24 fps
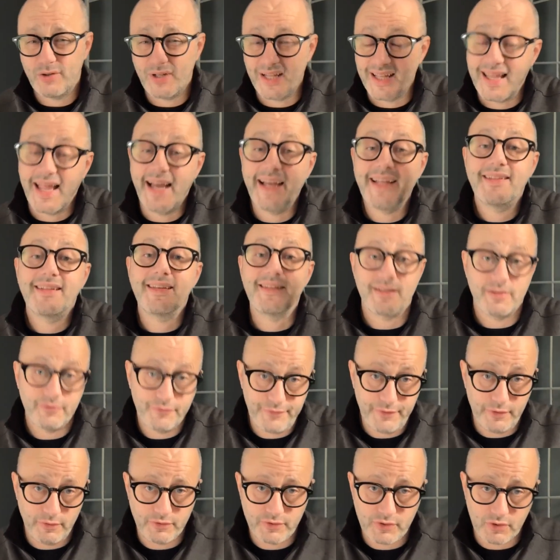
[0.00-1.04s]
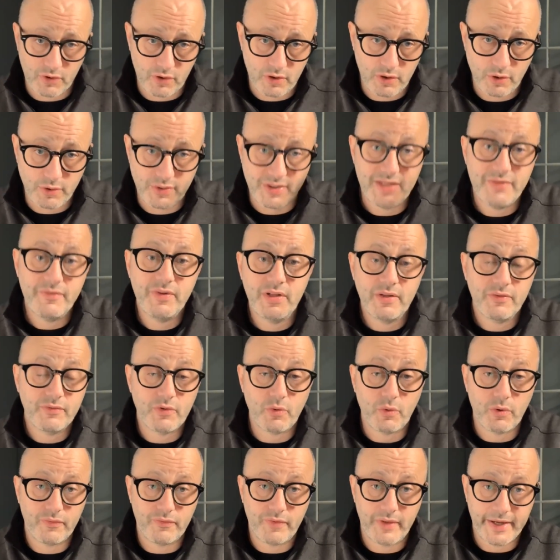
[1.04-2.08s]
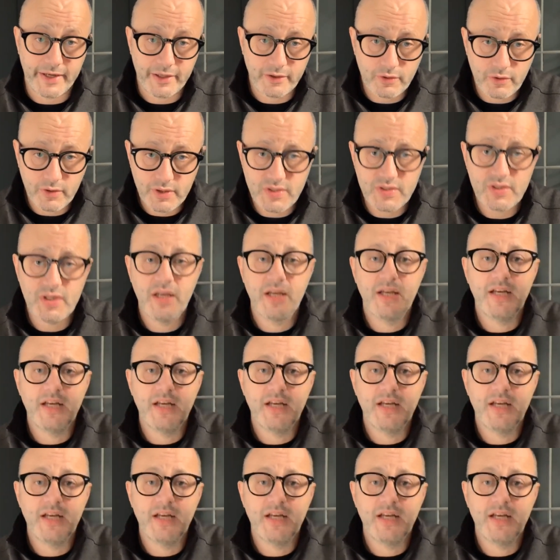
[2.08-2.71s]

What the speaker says: light doesn't feel so close, even if the reflector is,